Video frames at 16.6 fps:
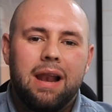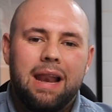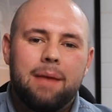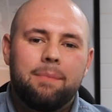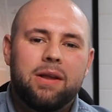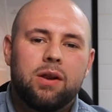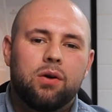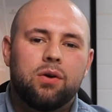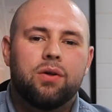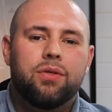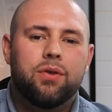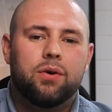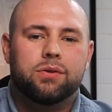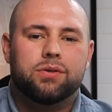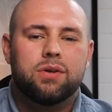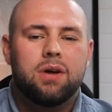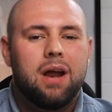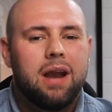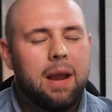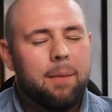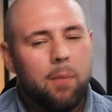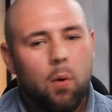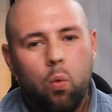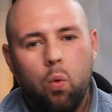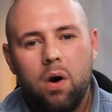let me know your thoughts.
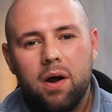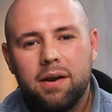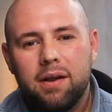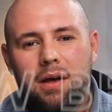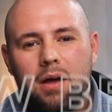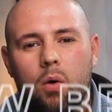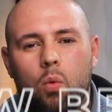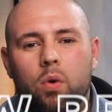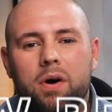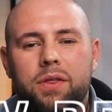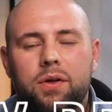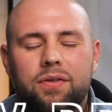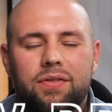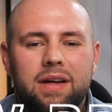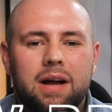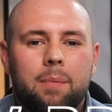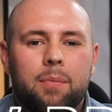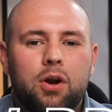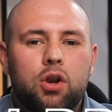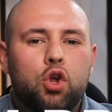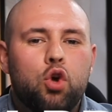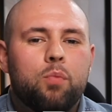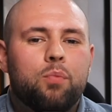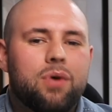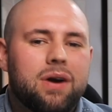Number one, what do you think about
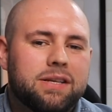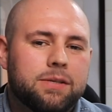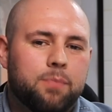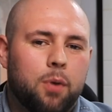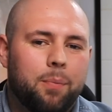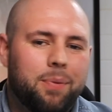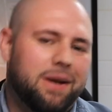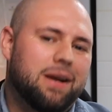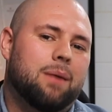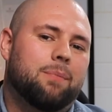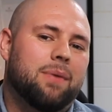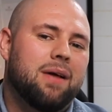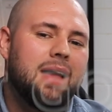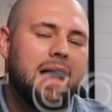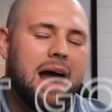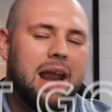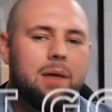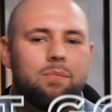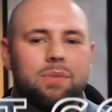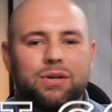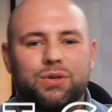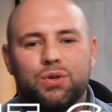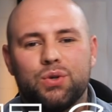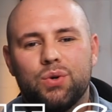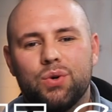new brands popping up? And number
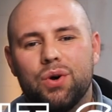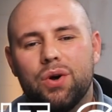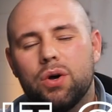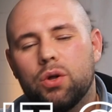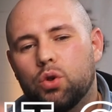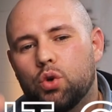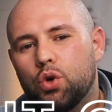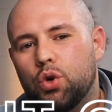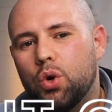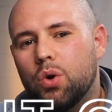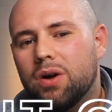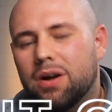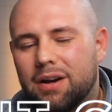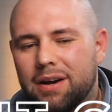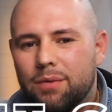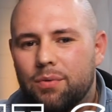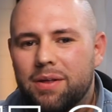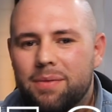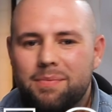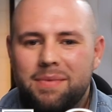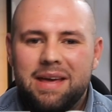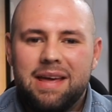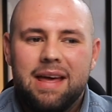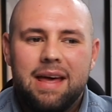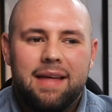two, do you agree with
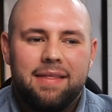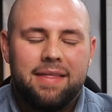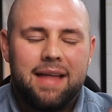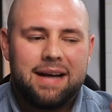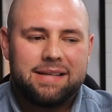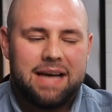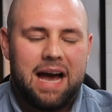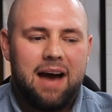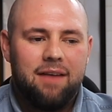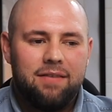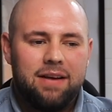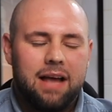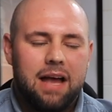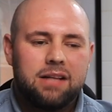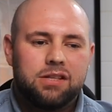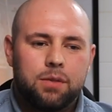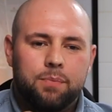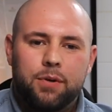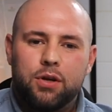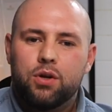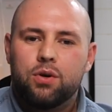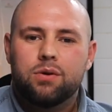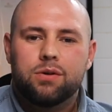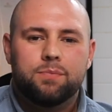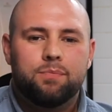me that having
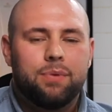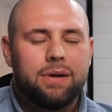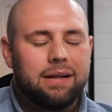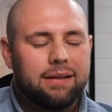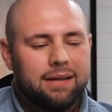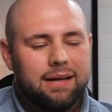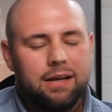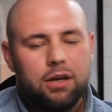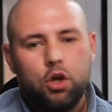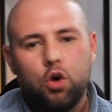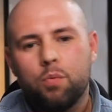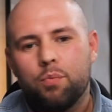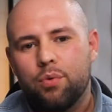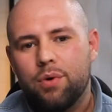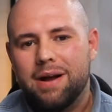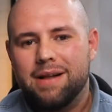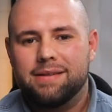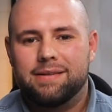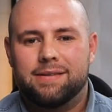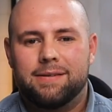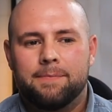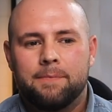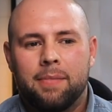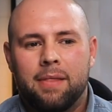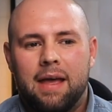entrepreneurs building new
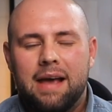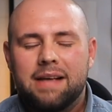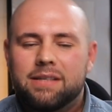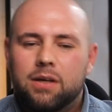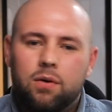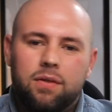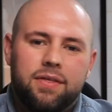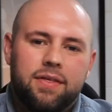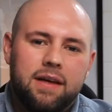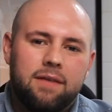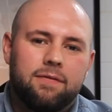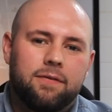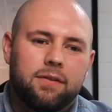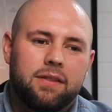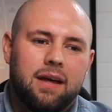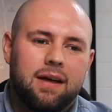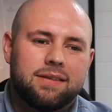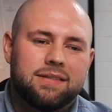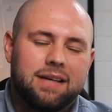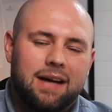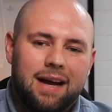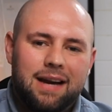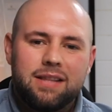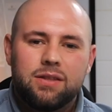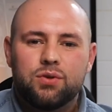brands is a good thing for the
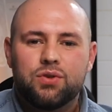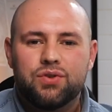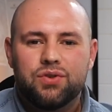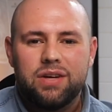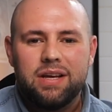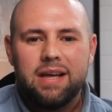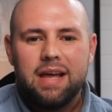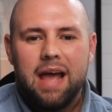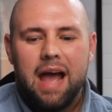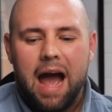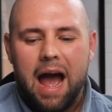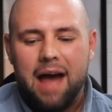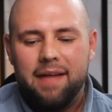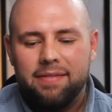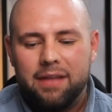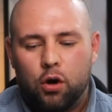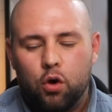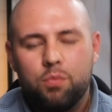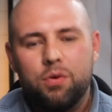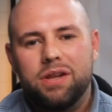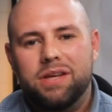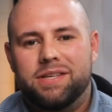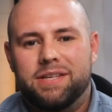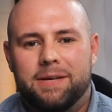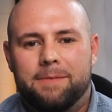cigar industry and the
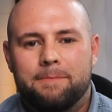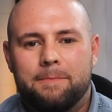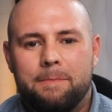community?